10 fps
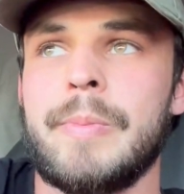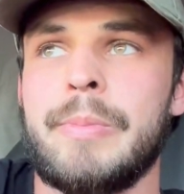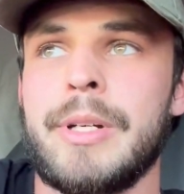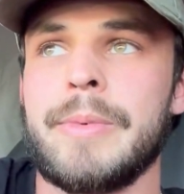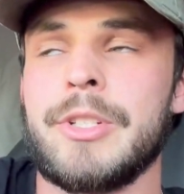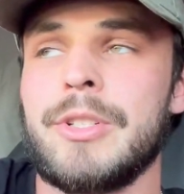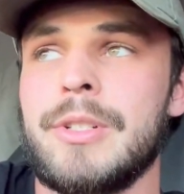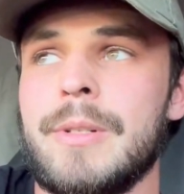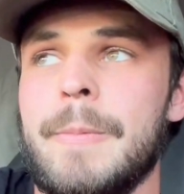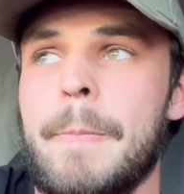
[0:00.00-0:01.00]
pretty much,
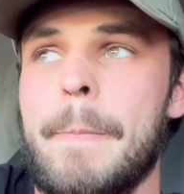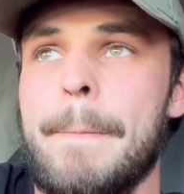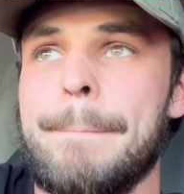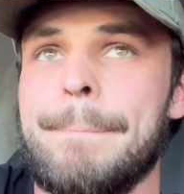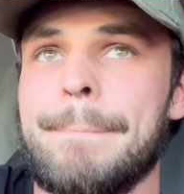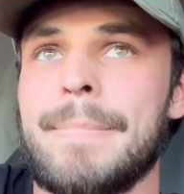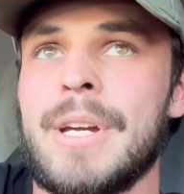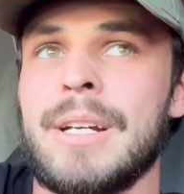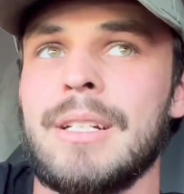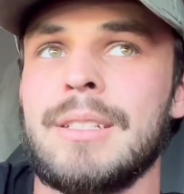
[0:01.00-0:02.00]

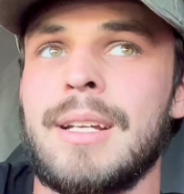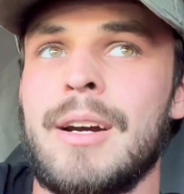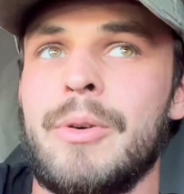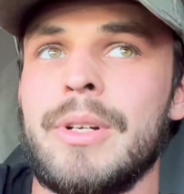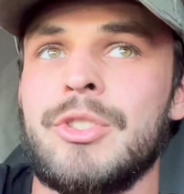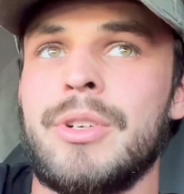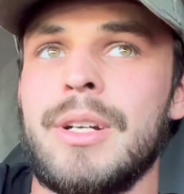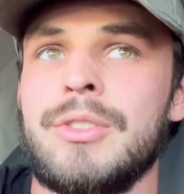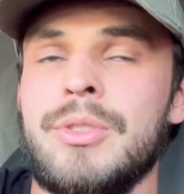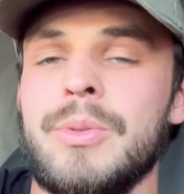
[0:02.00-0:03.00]
I guess, how I
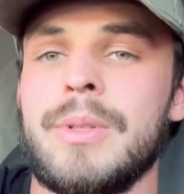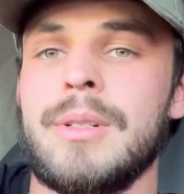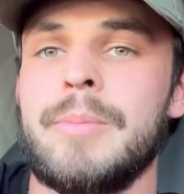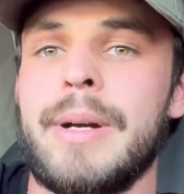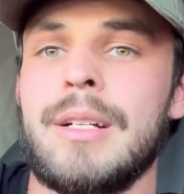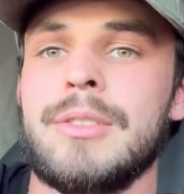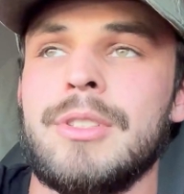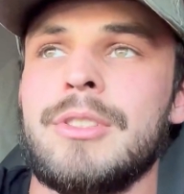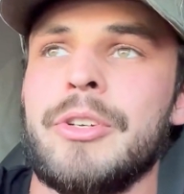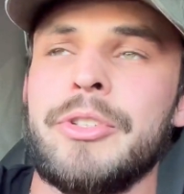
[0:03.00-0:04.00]
try to balance
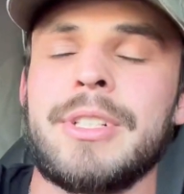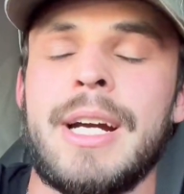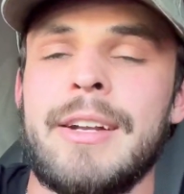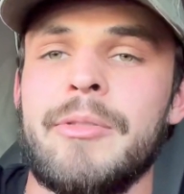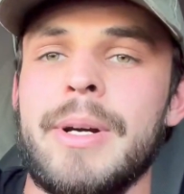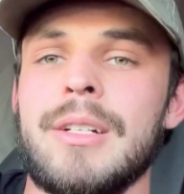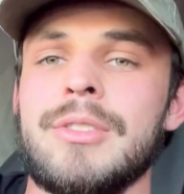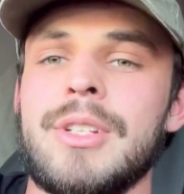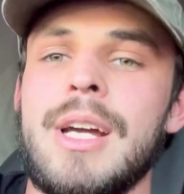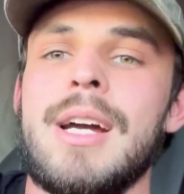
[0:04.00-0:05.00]
it. So there's kind of a
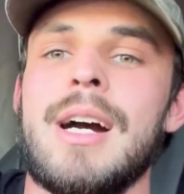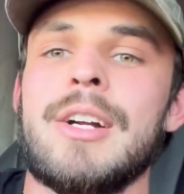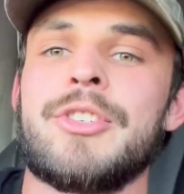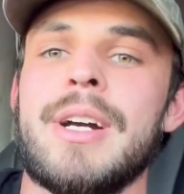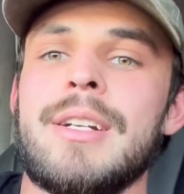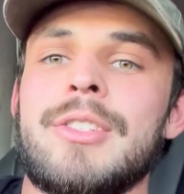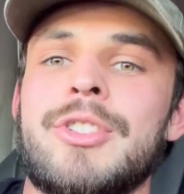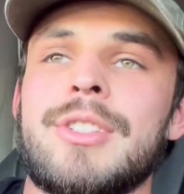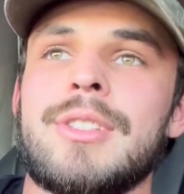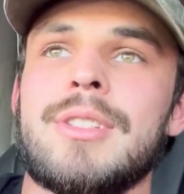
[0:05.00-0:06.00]
balance. I try to
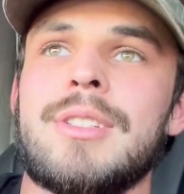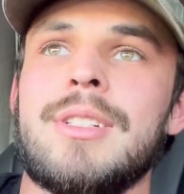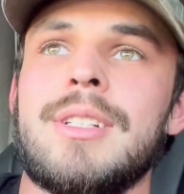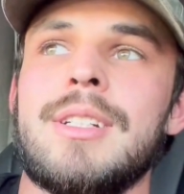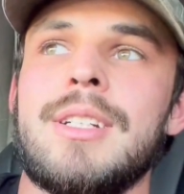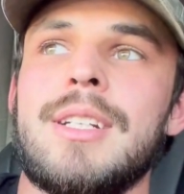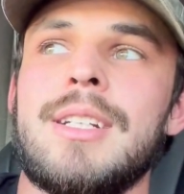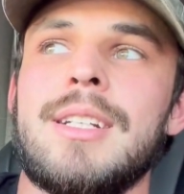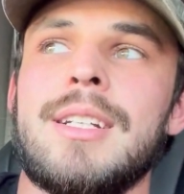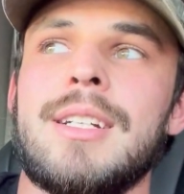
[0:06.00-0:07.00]
just
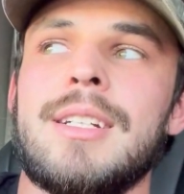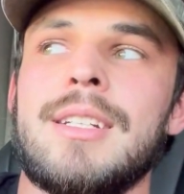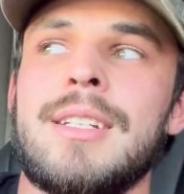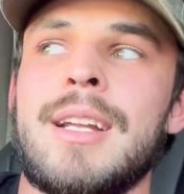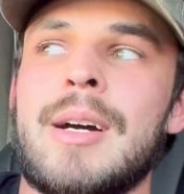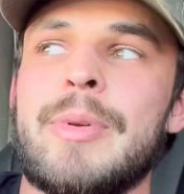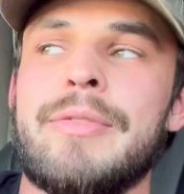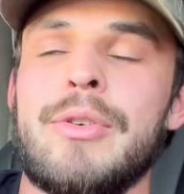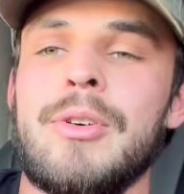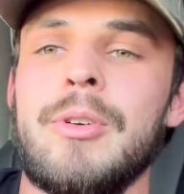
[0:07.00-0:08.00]
not be
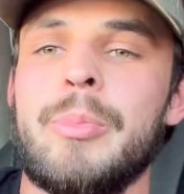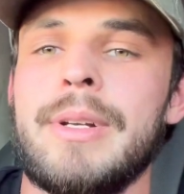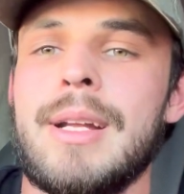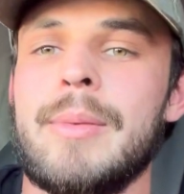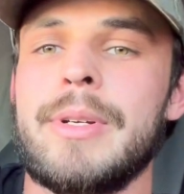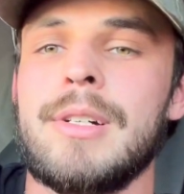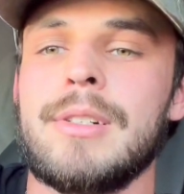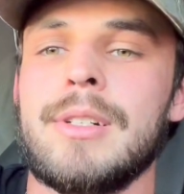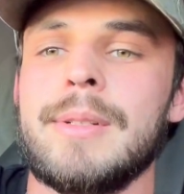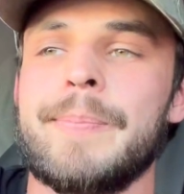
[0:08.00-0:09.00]
full but not be
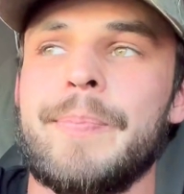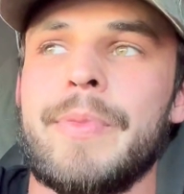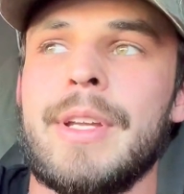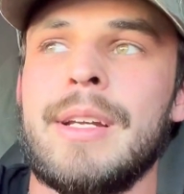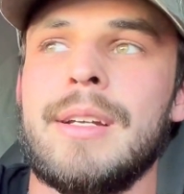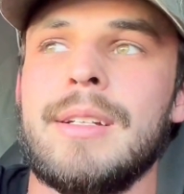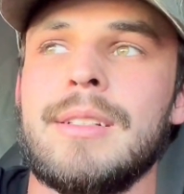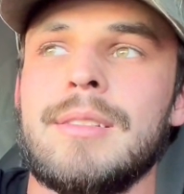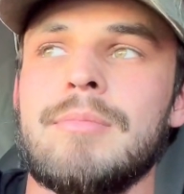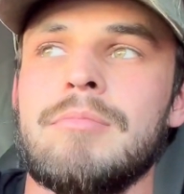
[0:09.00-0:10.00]
hungry,
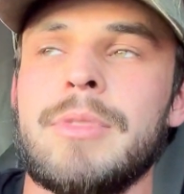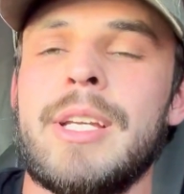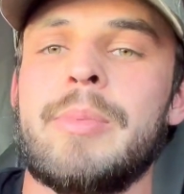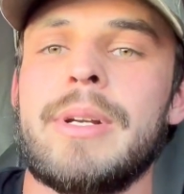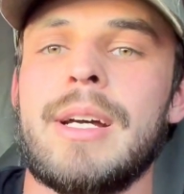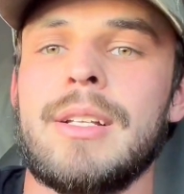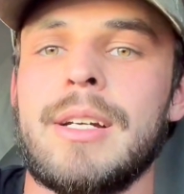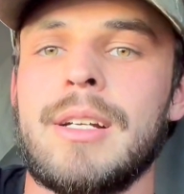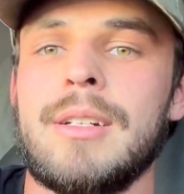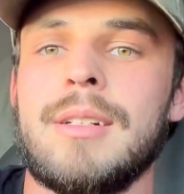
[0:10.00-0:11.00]
and keep it at
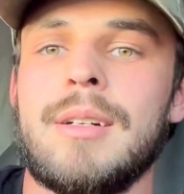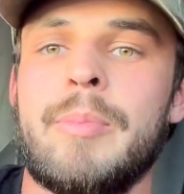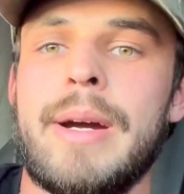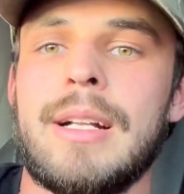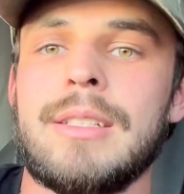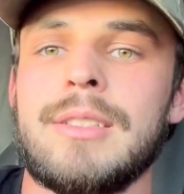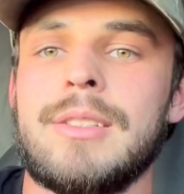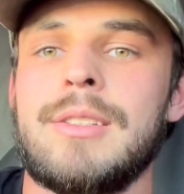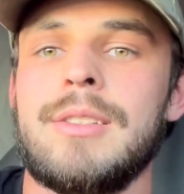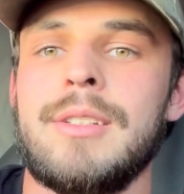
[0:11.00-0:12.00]
like a balanced